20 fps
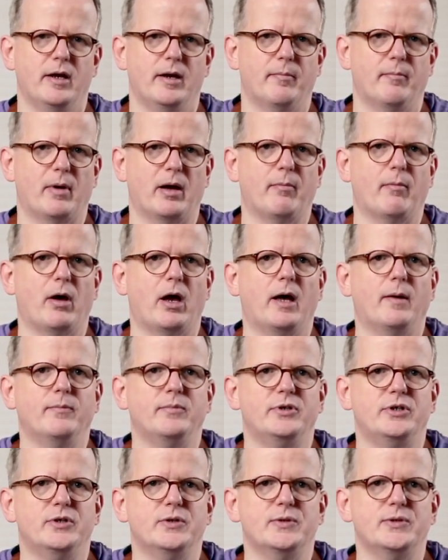My mom
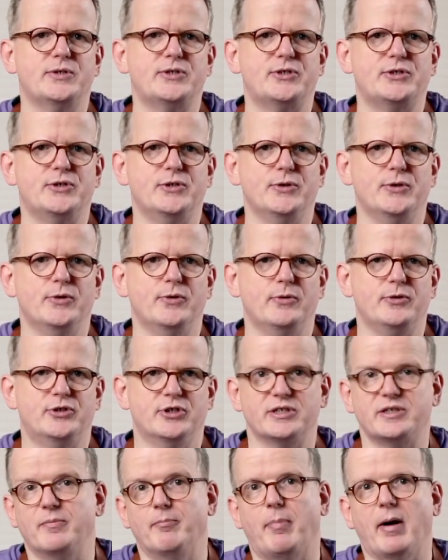used to
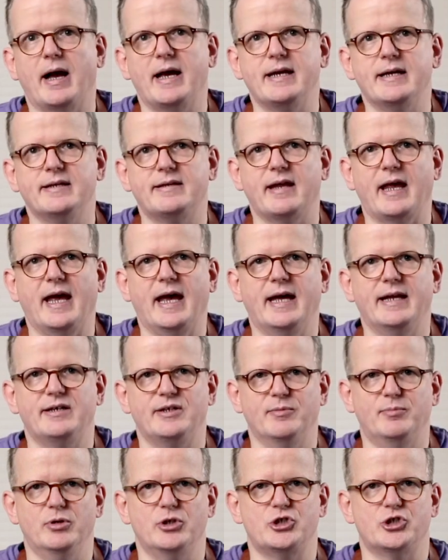just buy it at
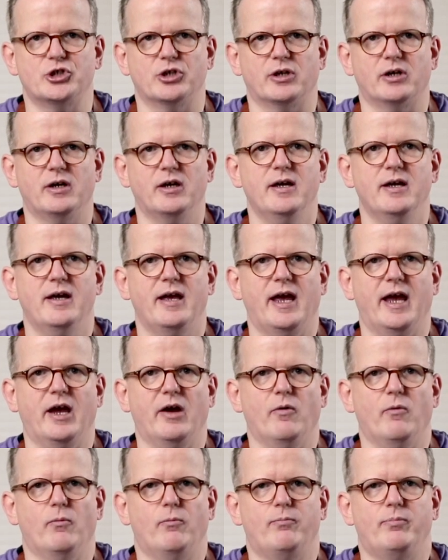the butcher,
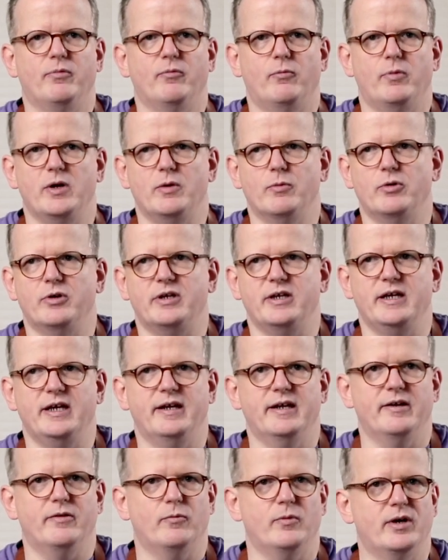and we would eat
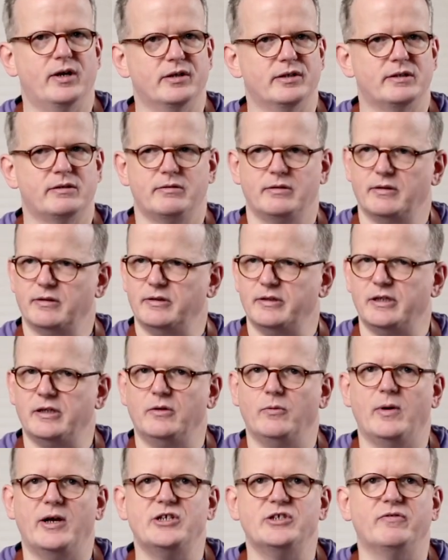it with a little
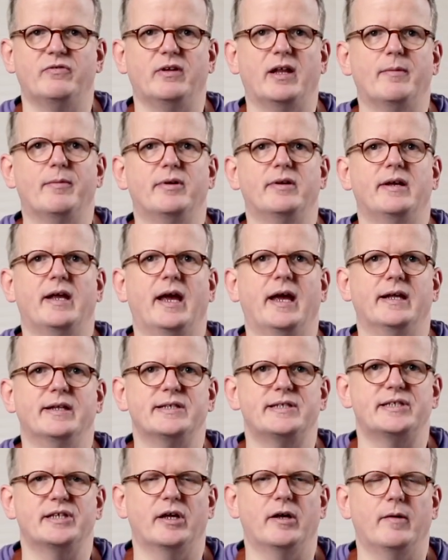wedge of lemon and
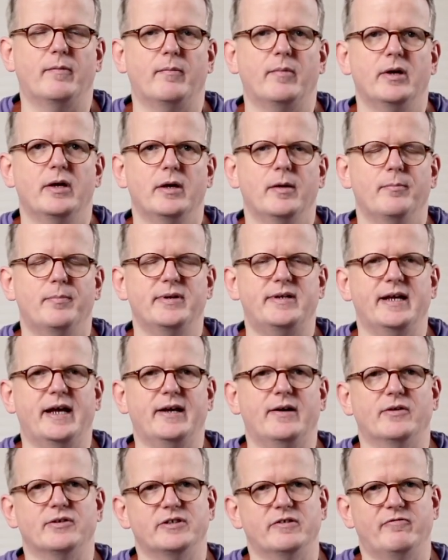some
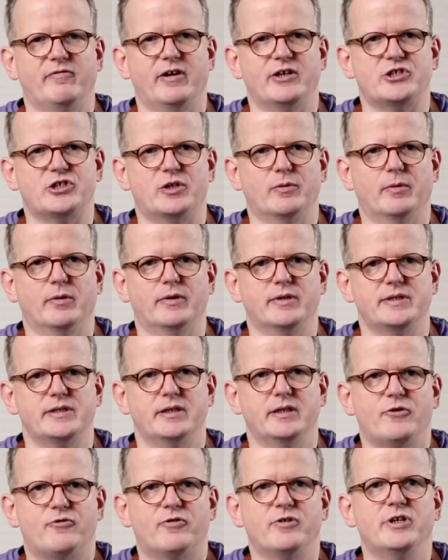potatoes and vegetables.
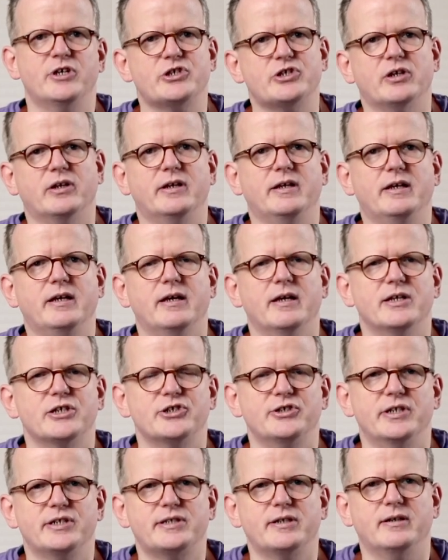Traditionally,
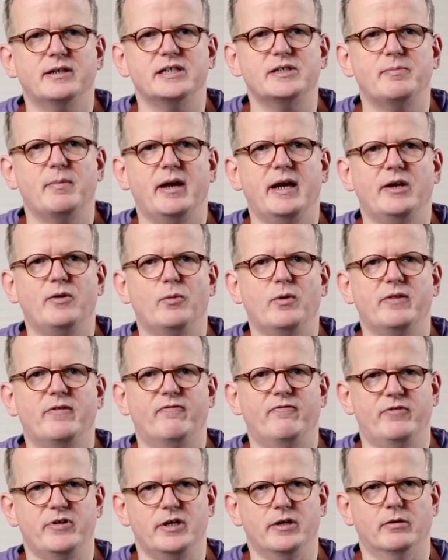schnitzel is made with
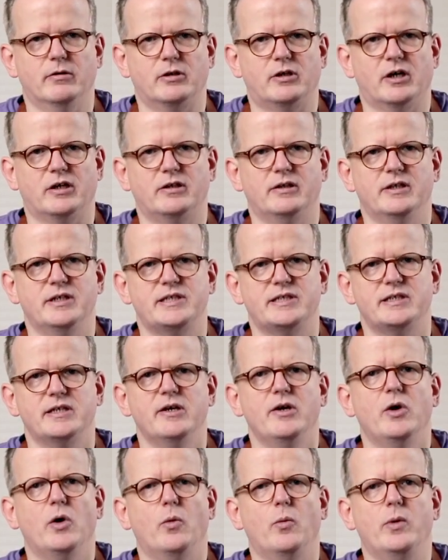veal cutlets.
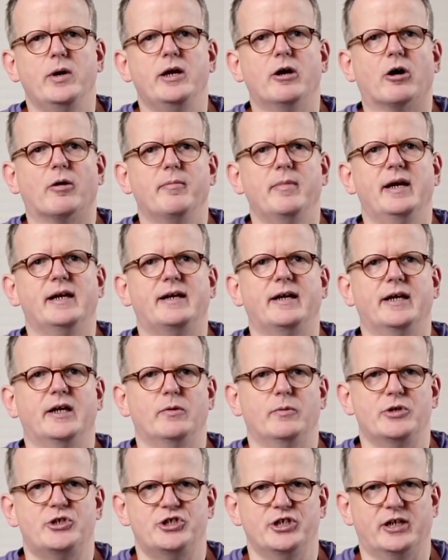We are making it
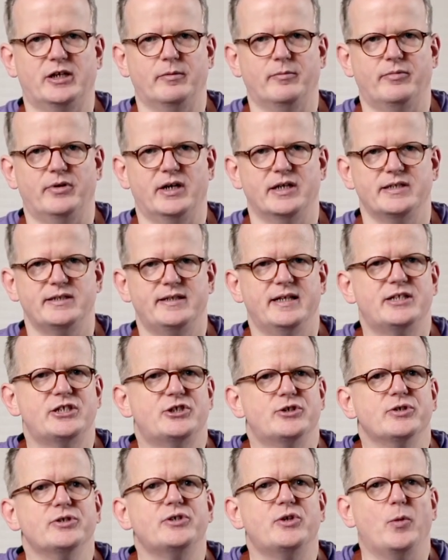with chicken breast. That's
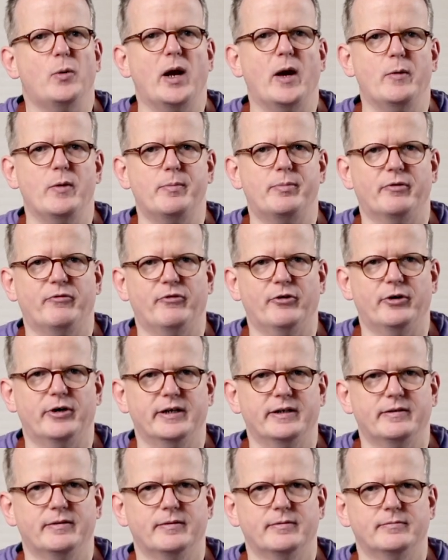just the way we prefer it.